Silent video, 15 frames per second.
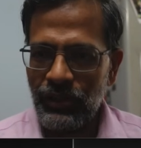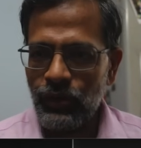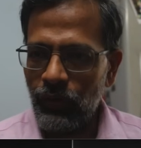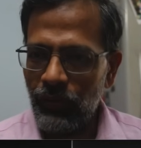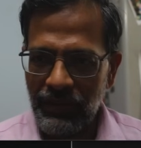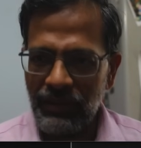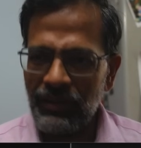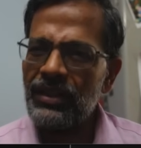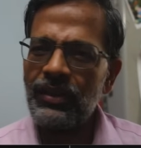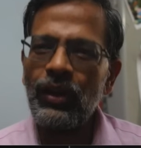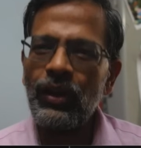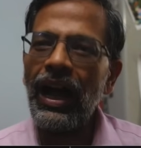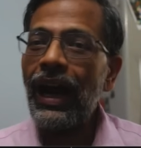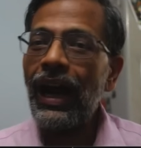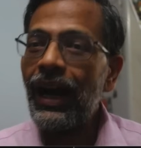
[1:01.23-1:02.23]
choice. It is
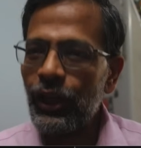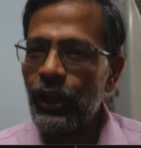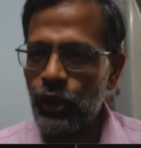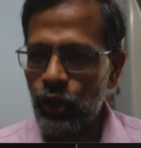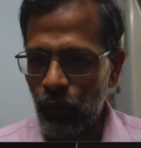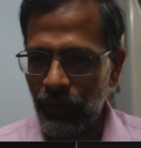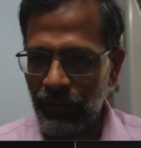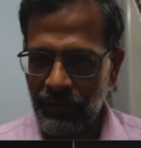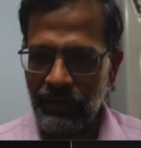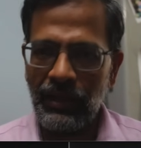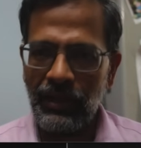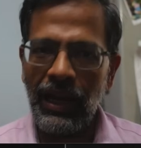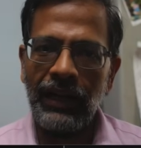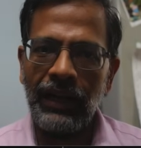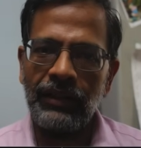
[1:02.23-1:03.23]
a choice.
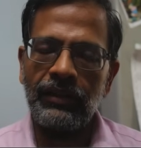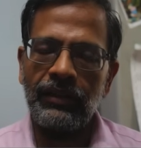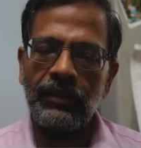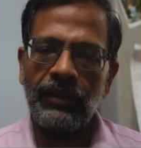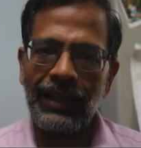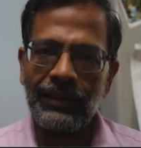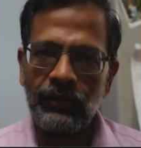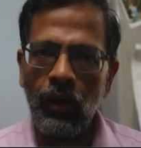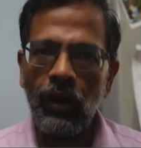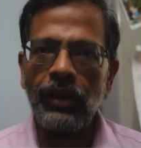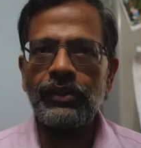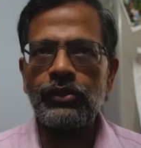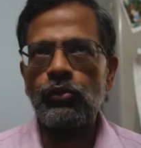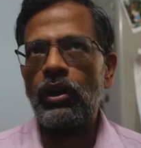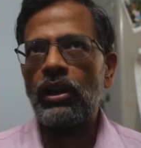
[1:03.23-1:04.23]
And as long
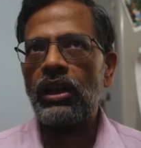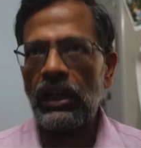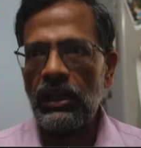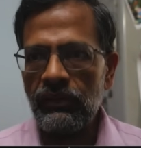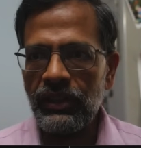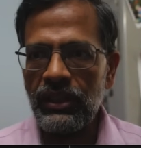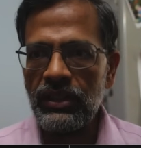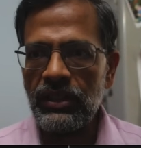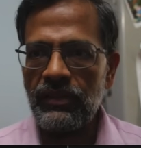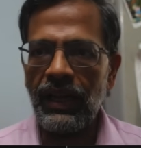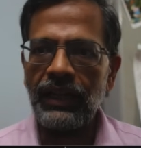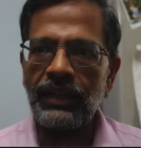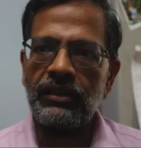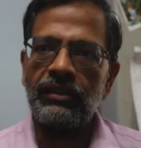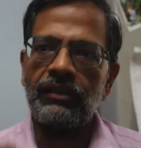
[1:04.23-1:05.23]
as you are convinced
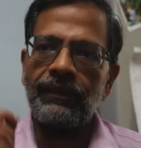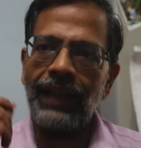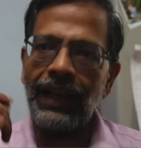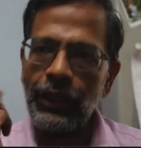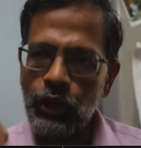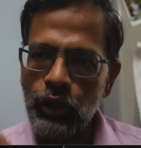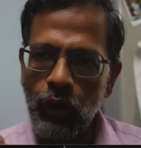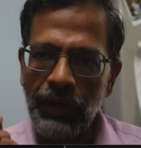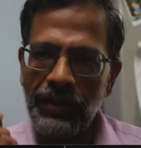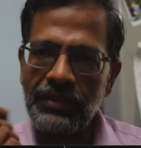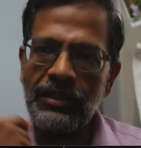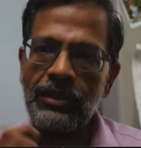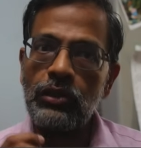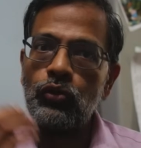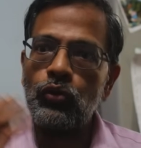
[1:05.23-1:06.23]
that that
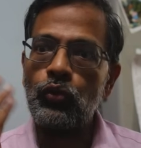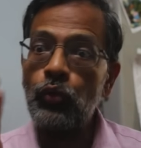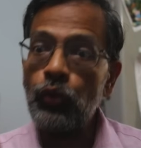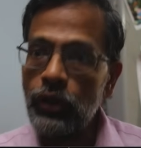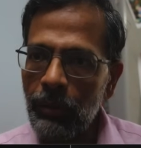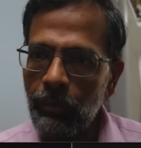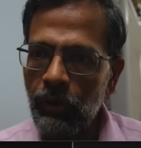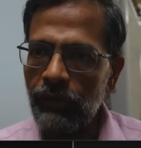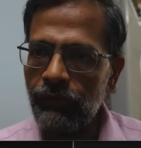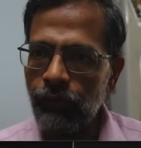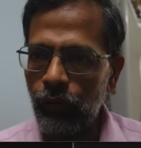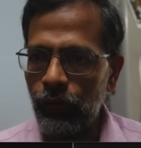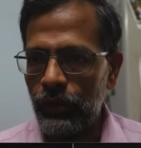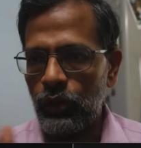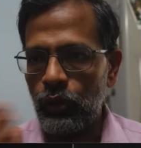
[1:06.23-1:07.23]
choice is suitable
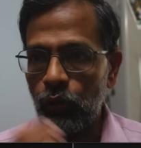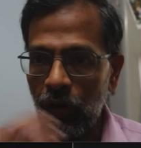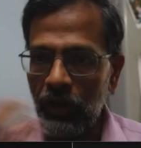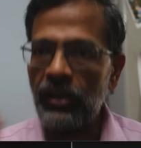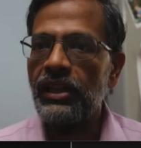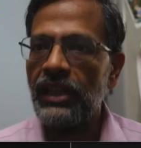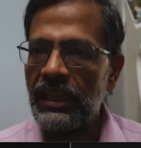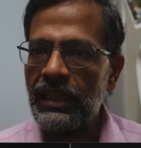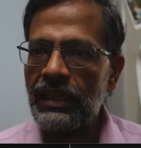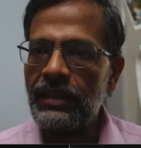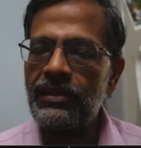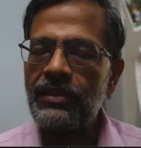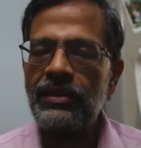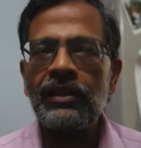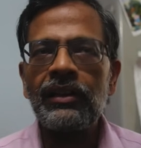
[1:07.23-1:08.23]
for your
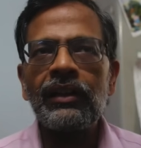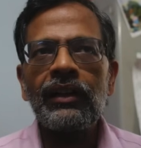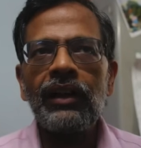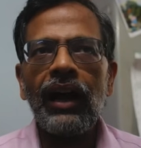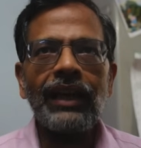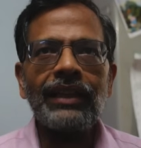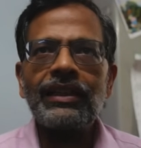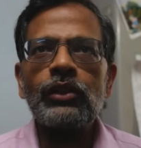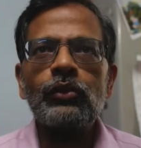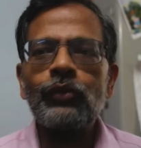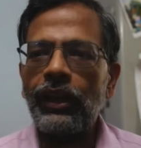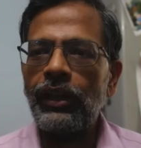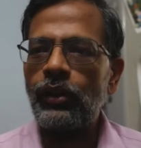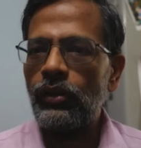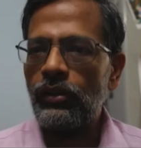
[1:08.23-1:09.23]
needs, I think you
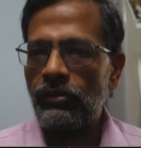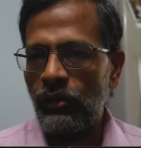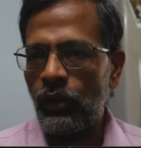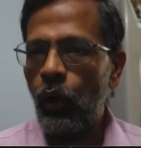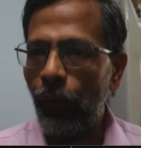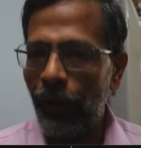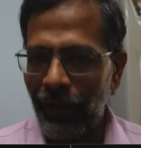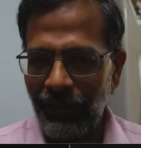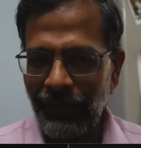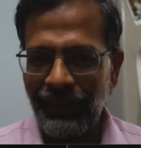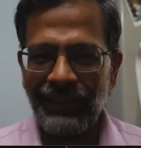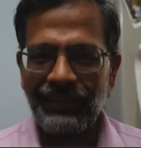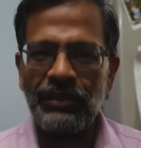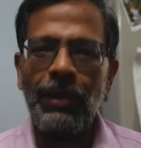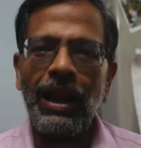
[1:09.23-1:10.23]
can go ahead. It
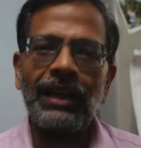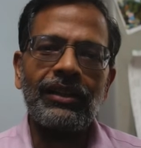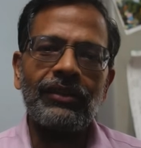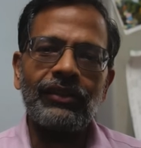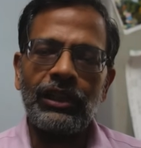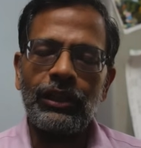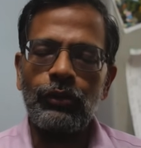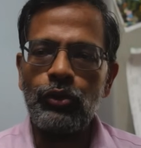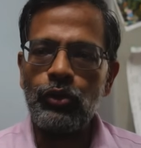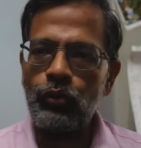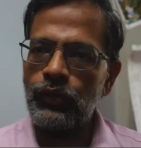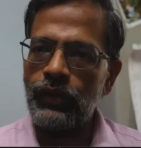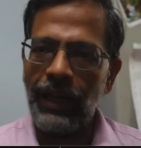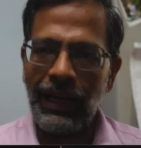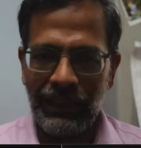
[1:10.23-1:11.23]
doesn't matter whether you
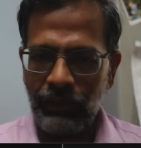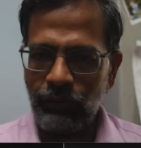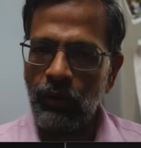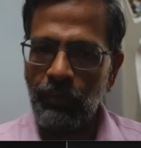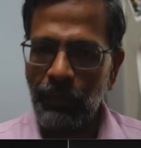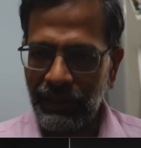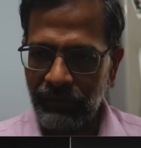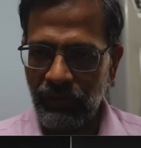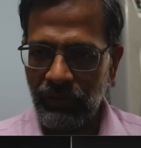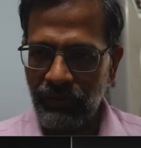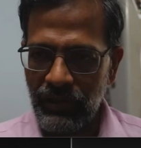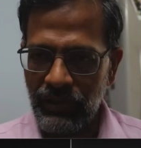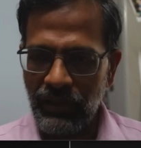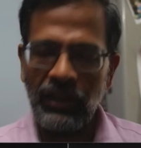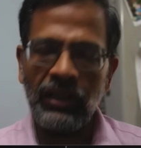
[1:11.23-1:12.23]
choose active or passive
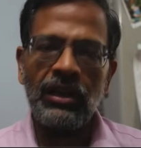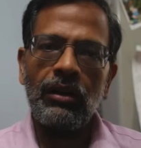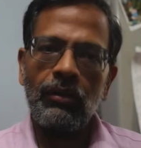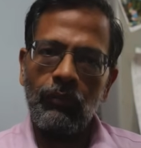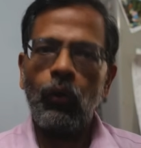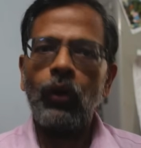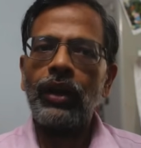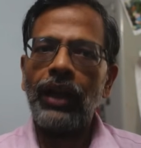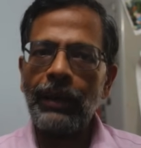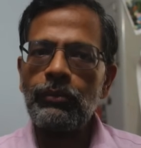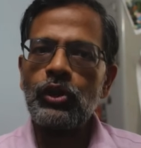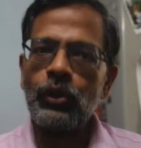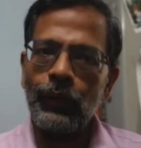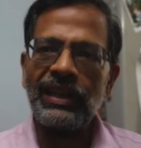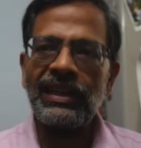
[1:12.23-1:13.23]
investing. What I'm
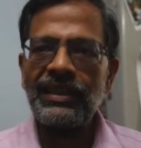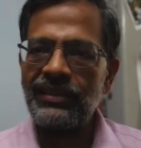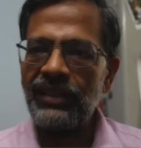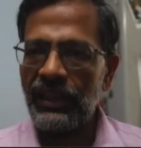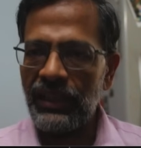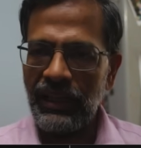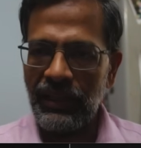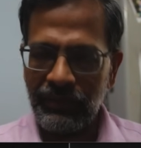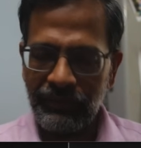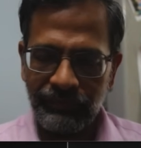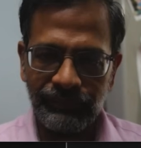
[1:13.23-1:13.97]
showing is the data.